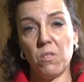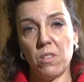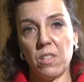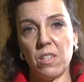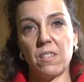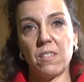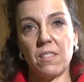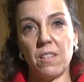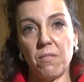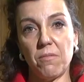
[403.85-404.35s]

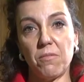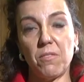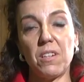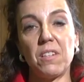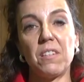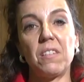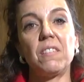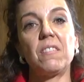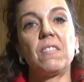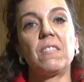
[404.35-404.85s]
these
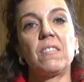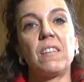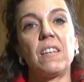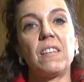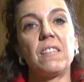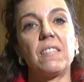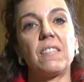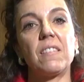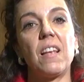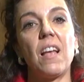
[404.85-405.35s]

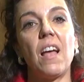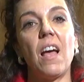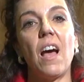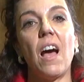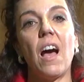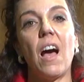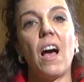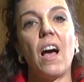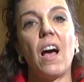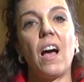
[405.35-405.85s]
differences,
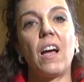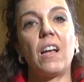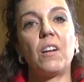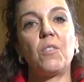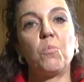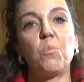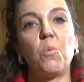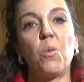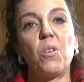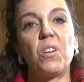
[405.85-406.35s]

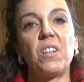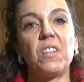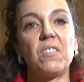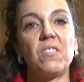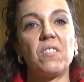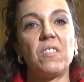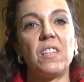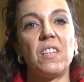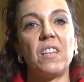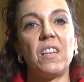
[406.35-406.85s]
and what
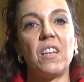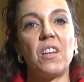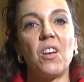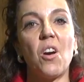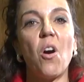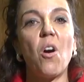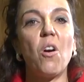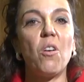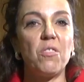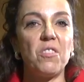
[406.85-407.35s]
is the
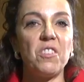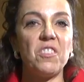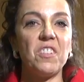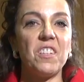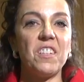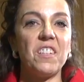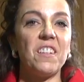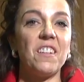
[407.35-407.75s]
origin.